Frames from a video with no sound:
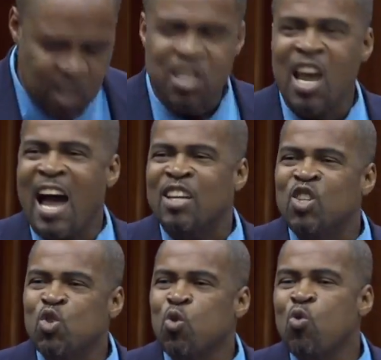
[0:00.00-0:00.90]
They are
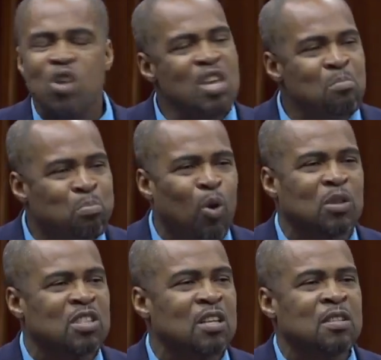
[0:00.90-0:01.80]
two
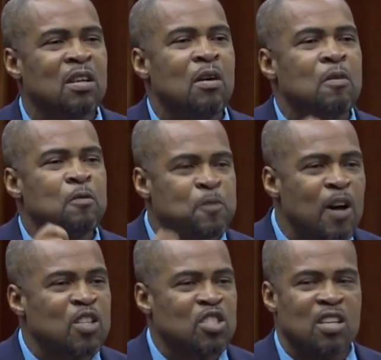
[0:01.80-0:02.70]
important
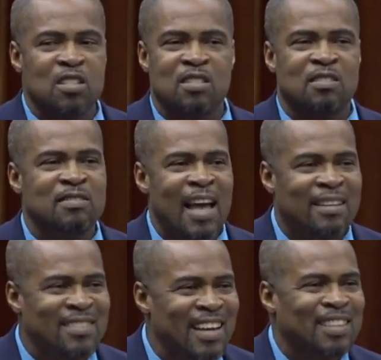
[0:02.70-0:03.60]
functions
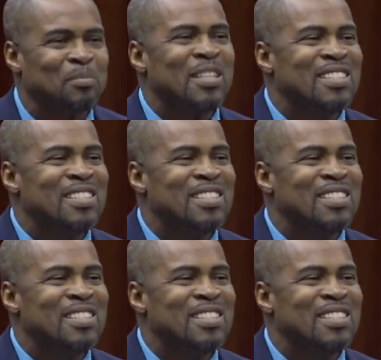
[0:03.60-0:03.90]
that takes place